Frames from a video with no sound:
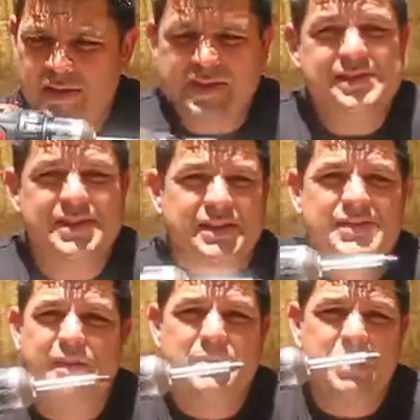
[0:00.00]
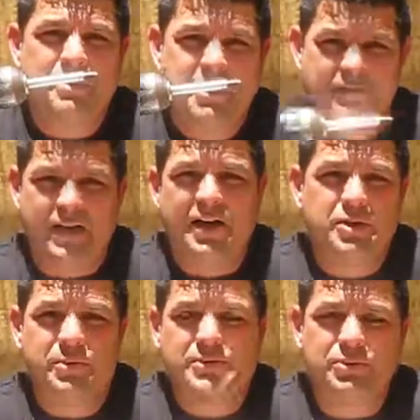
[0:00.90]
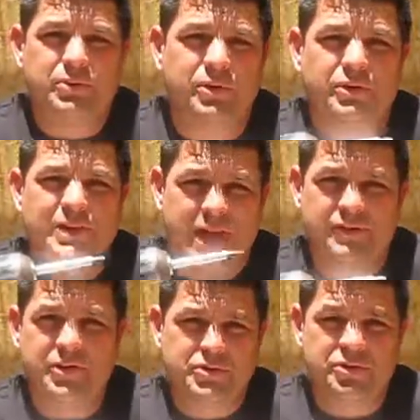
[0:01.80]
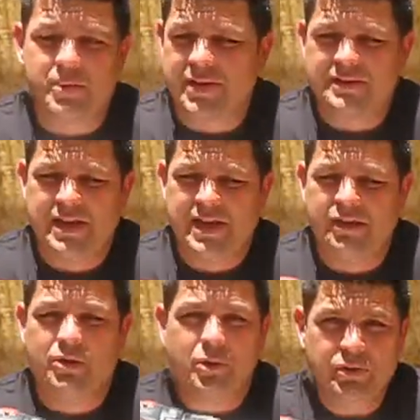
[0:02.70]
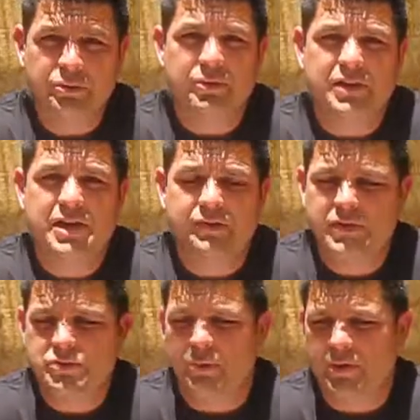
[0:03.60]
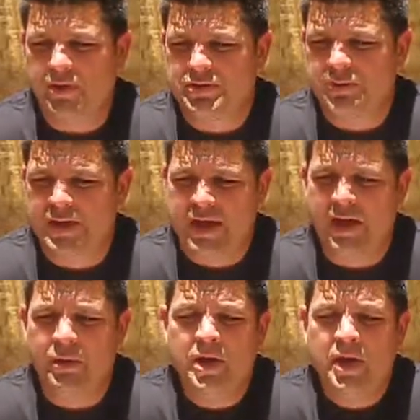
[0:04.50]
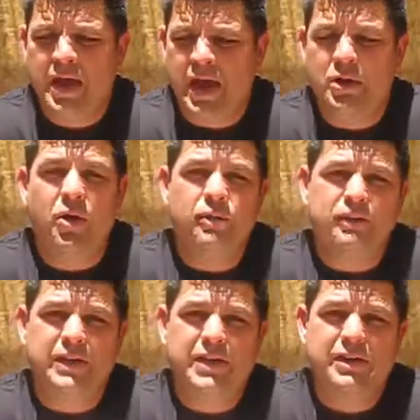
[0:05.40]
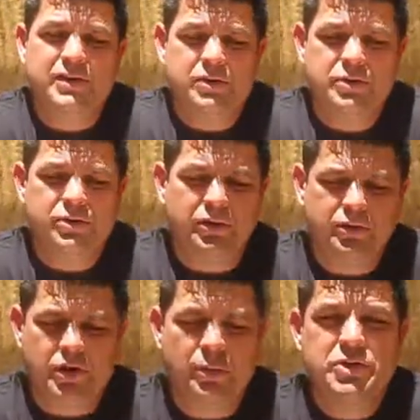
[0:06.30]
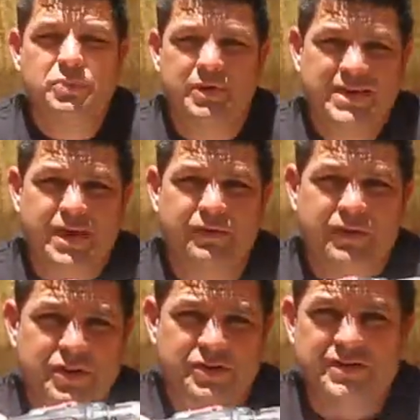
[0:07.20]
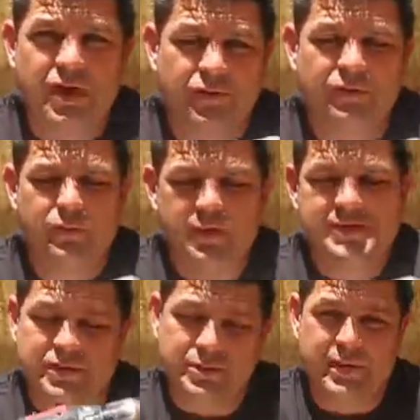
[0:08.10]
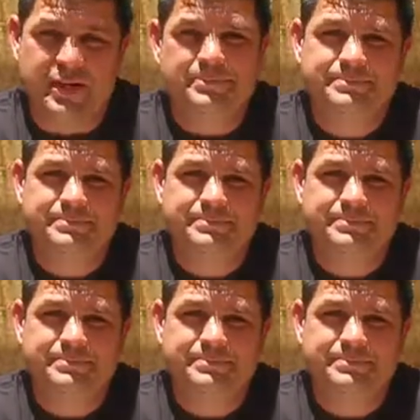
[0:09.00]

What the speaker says: these things have become an invaluable tool to have in your toolbox. And I'll go through the individual parts right now, and hopefully you'll know which one to get for yourself once I do that.